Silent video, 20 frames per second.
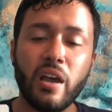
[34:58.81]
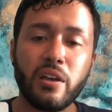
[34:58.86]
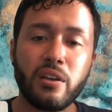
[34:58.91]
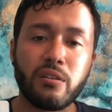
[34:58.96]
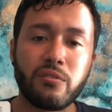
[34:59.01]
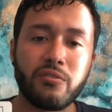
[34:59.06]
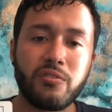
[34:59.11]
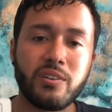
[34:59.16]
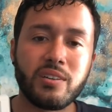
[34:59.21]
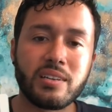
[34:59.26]

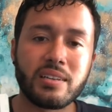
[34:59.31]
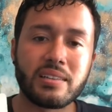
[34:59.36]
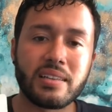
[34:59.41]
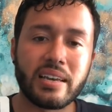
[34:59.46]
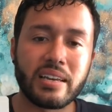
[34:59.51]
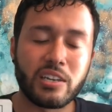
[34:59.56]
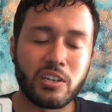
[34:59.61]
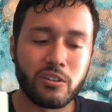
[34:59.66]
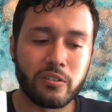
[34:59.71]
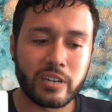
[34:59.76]
You're feeling
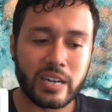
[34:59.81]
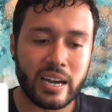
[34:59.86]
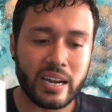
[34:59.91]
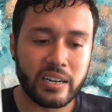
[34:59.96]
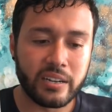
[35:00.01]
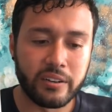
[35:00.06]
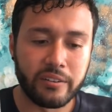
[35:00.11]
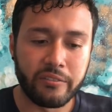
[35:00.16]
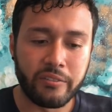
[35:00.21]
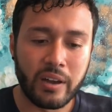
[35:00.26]
like your
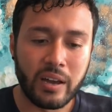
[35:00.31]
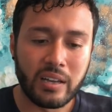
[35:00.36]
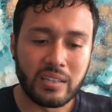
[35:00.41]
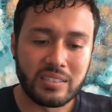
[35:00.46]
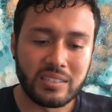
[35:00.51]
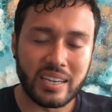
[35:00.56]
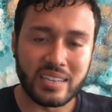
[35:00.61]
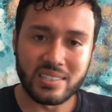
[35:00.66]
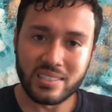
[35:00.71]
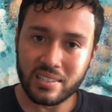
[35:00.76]
kind of
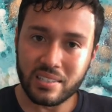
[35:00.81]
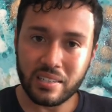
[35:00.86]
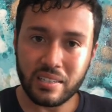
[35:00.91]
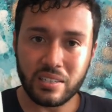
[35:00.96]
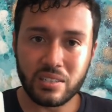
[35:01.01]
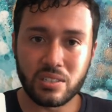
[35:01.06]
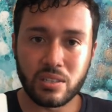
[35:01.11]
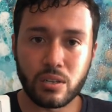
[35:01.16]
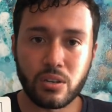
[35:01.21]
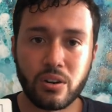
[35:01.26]
destiny
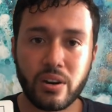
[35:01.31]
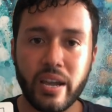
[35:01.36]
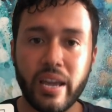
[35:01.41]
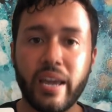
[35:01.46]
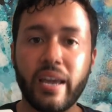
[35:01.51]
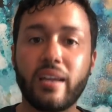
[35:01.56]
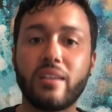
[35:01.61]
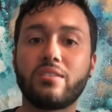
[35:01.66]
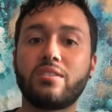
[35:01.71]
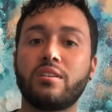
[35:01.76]
is in your
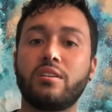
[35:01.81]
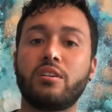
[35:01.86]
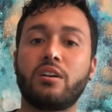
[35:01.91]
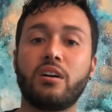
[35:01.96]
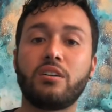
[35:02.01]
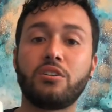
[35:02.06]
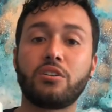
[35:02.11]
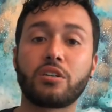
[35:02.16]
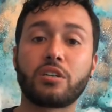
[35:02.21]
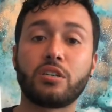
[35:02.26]
hands and you're
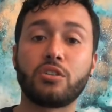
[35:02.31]
under